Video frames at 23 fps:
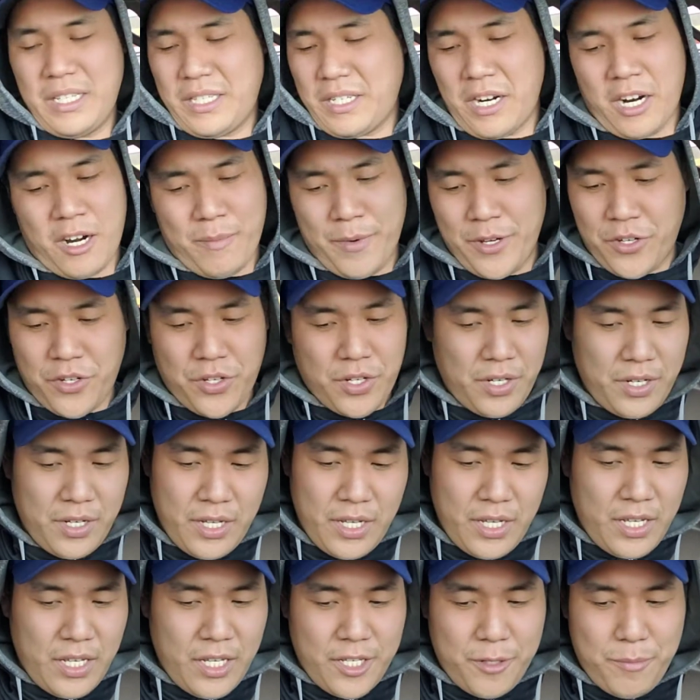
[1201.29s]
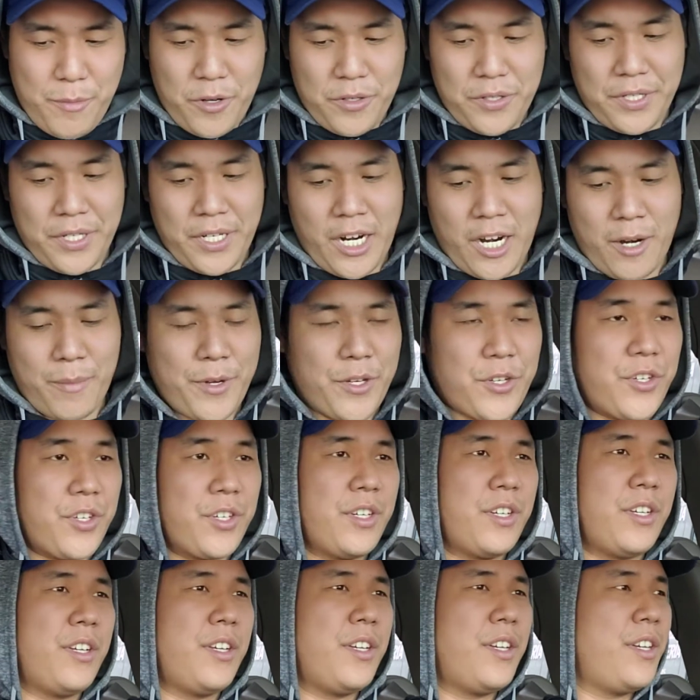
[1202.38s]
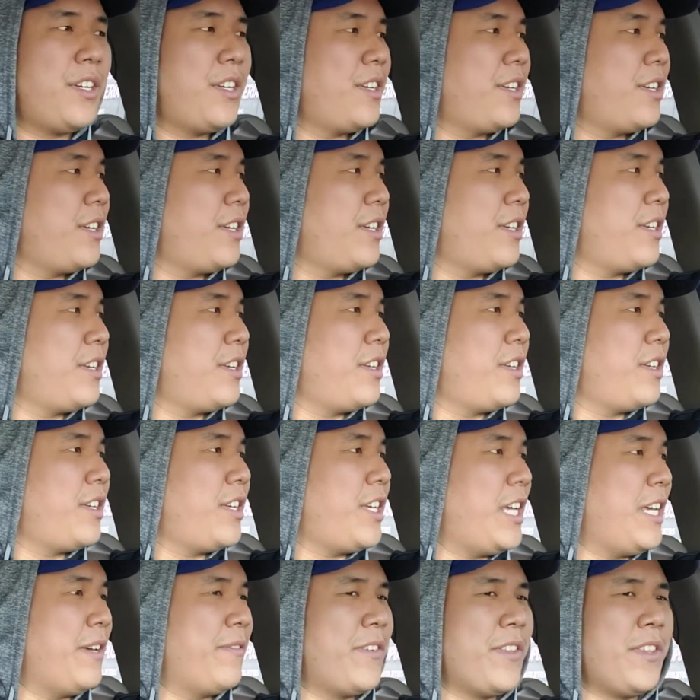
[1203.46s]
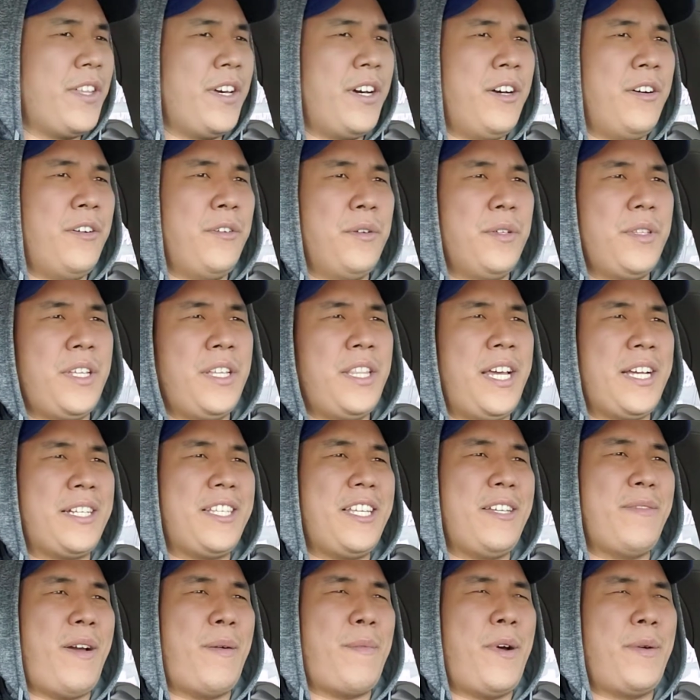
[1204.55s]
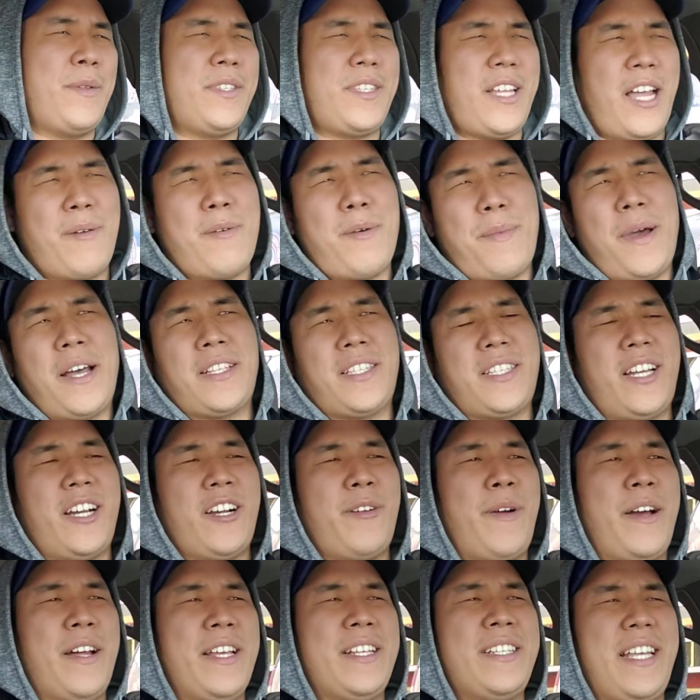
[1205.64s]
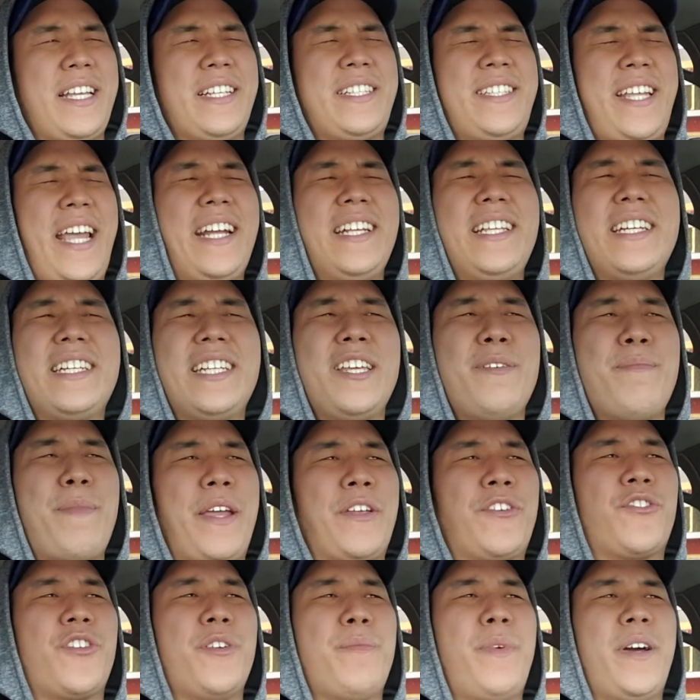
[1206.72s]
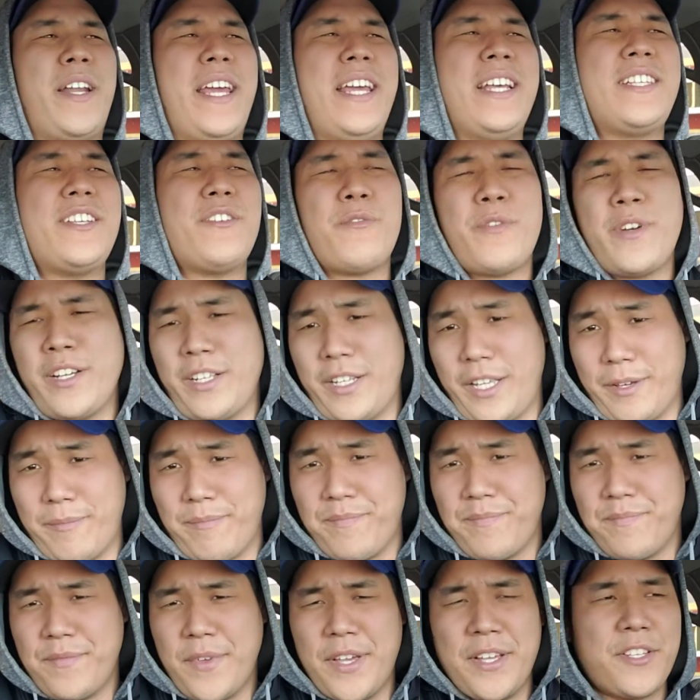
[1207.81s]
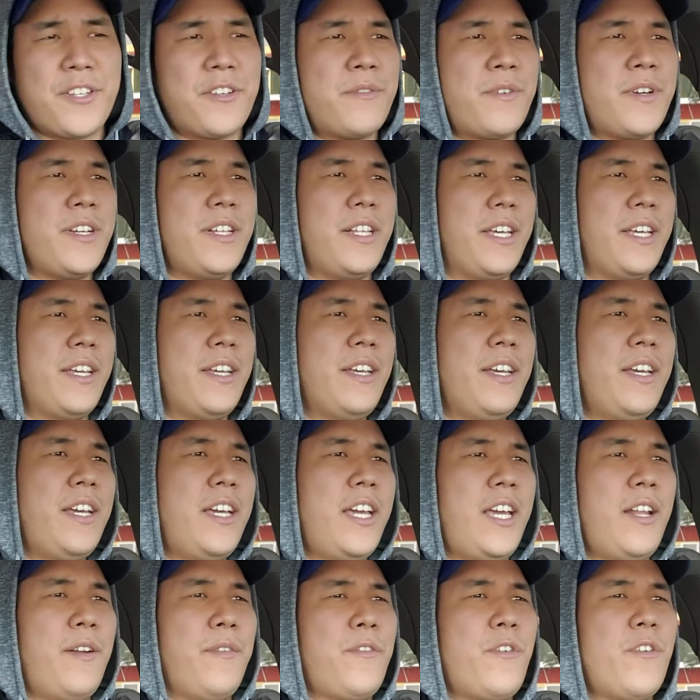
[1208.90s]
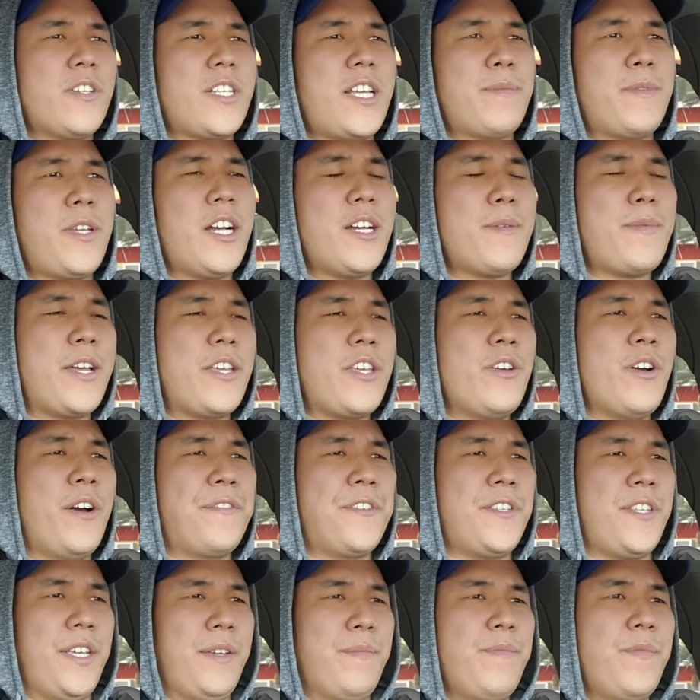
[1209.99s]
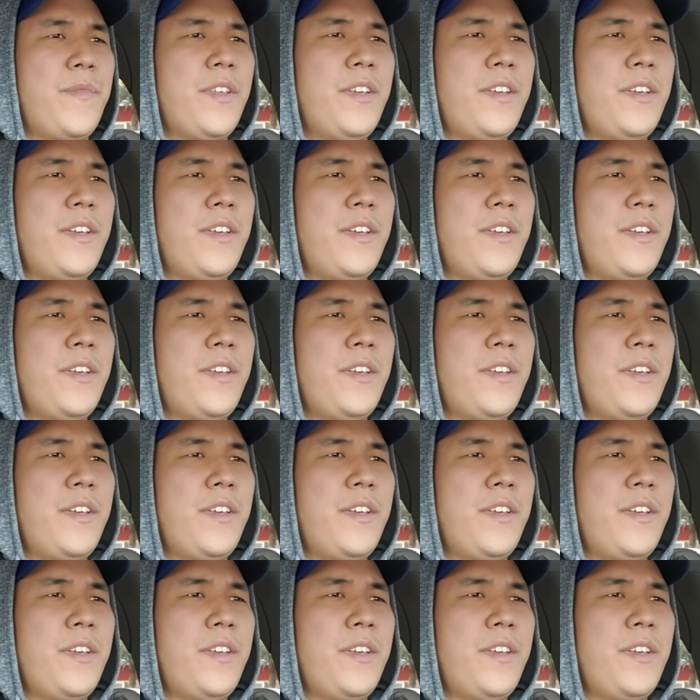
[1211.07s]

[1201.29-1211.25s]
It's garbage. It's mostly garbage. Even though the next thing I'm, I'm about to talk about is, is technically mainstream, but is it really? Is it really? And of course, I'm talking about UFC.